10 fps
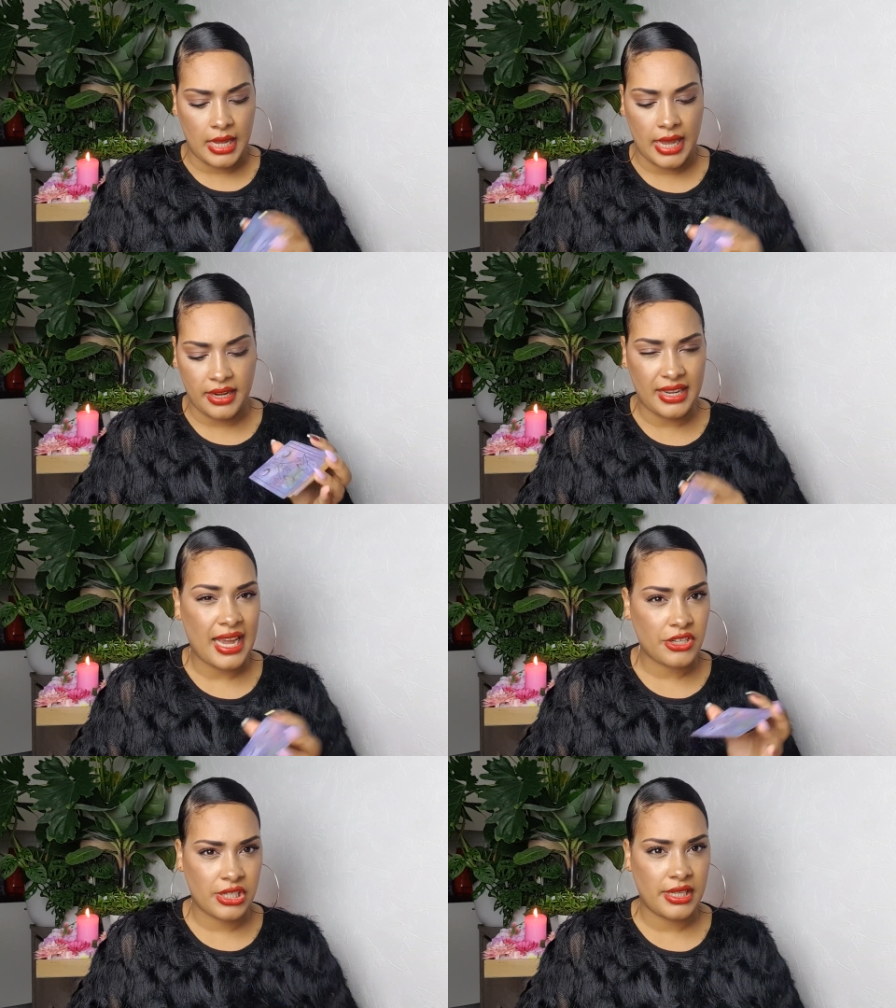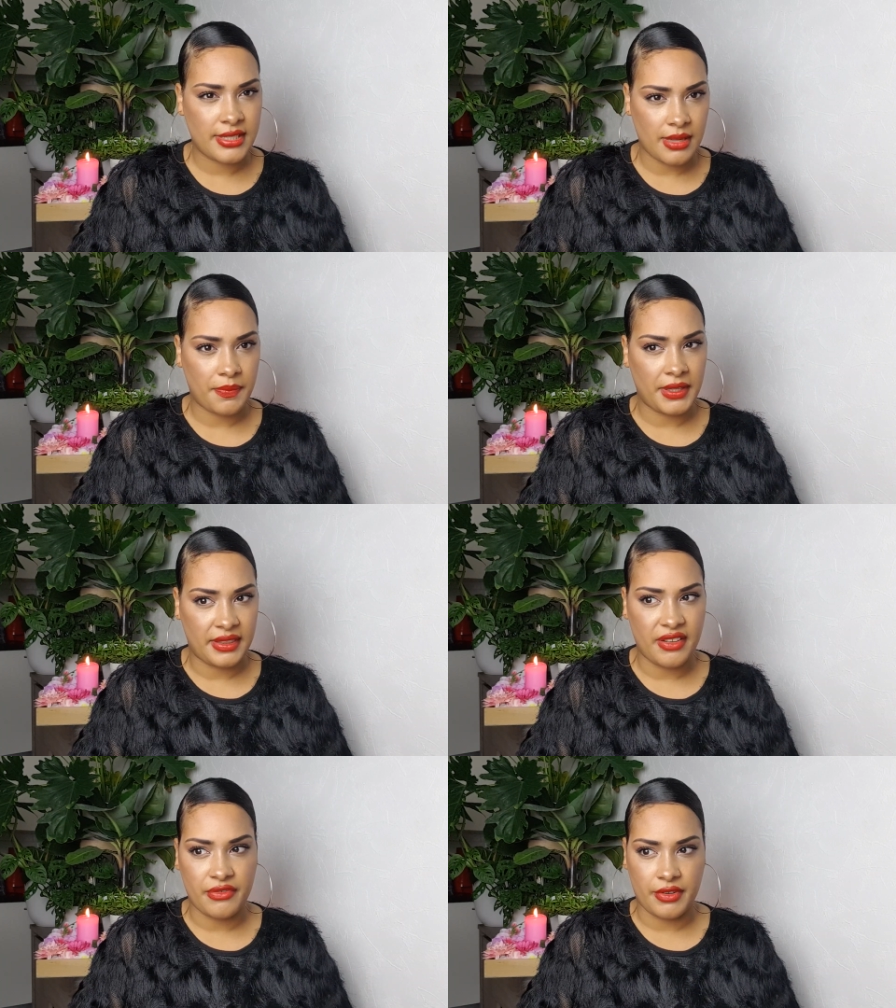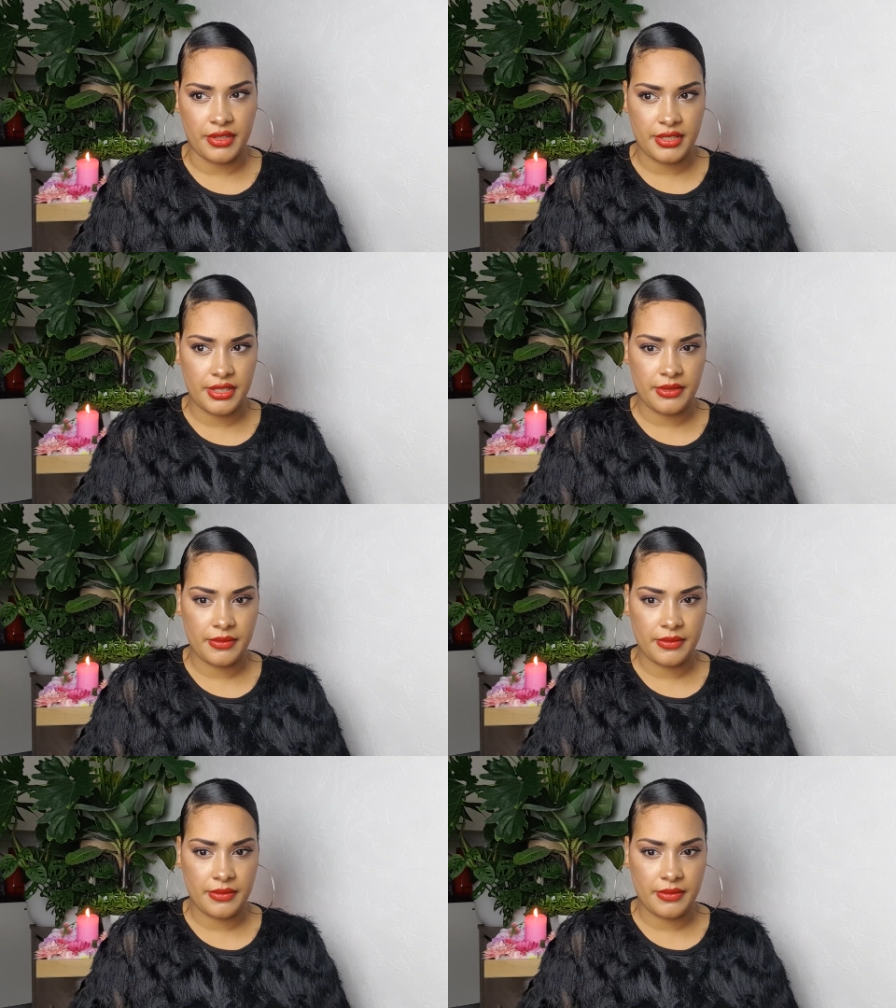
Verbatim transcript: and it actually is something different